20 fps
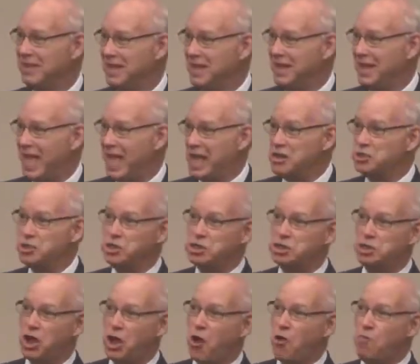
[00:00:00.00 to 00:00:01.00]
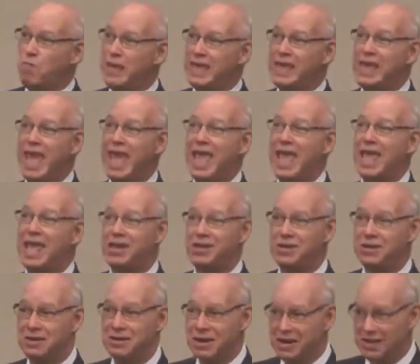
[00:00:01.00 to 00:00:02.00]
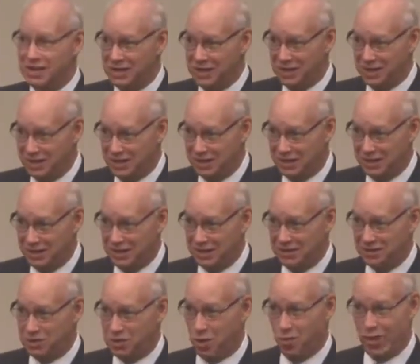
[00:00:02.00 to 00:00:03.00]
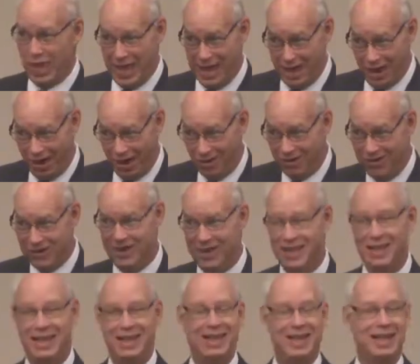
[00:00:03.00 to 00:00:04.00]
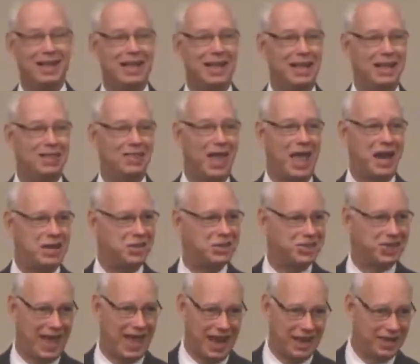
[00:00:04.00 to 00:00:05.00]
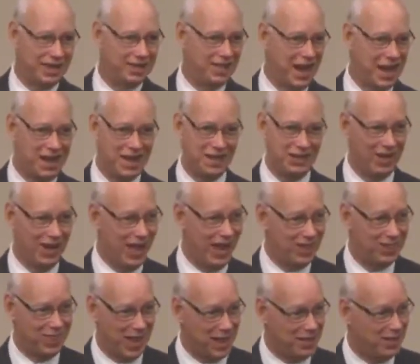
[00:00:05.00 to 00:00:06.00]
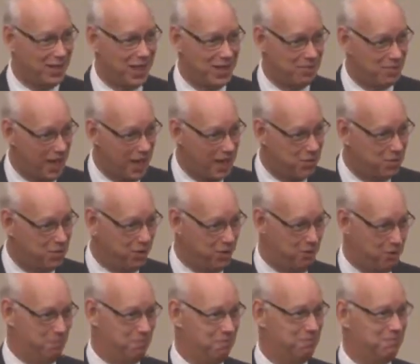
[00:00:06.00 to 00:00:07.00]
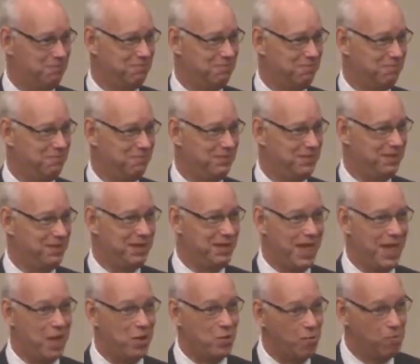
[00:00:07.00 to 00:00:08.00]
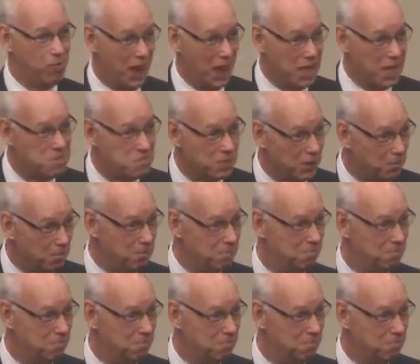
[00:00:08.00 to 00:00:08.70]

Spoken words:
As the show began to air, they decided they didn't like that name either. I don't blame them.